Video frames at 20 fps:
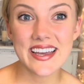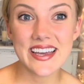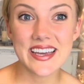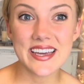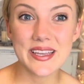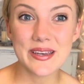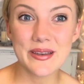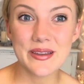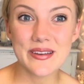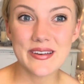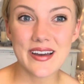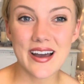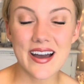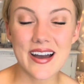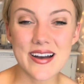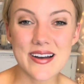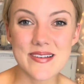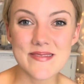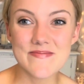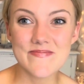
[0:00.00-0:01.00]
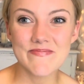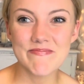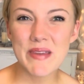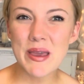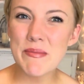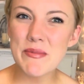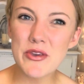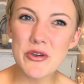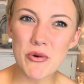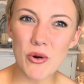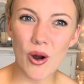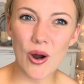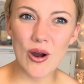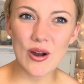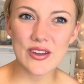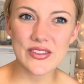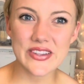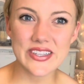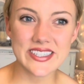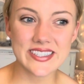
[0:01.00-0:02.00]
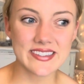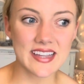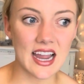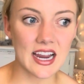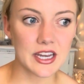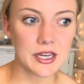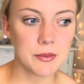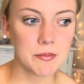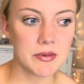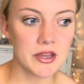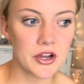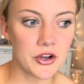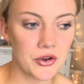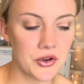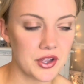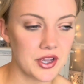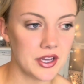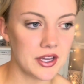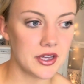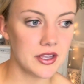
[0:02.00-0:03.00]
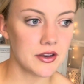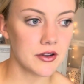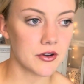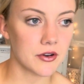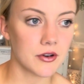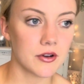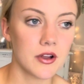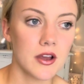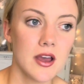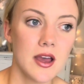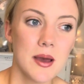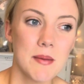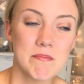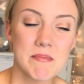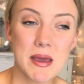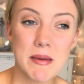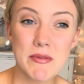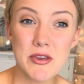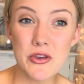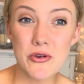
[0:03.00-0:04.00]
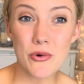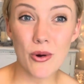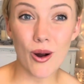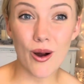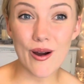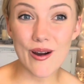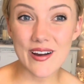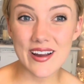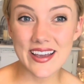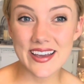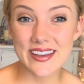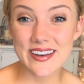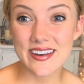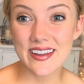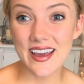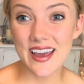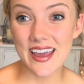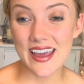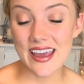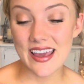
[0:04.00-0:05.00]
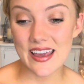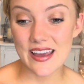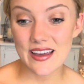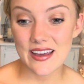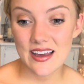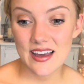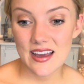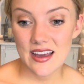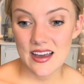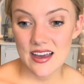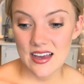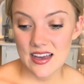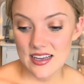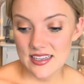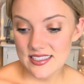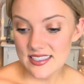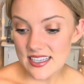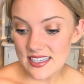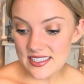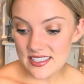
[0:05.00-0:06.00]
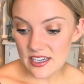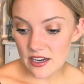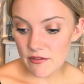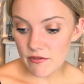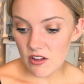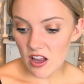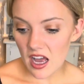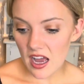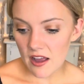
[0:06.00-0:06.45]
and maybe you are in this stagnant period, or maybe you are in a season of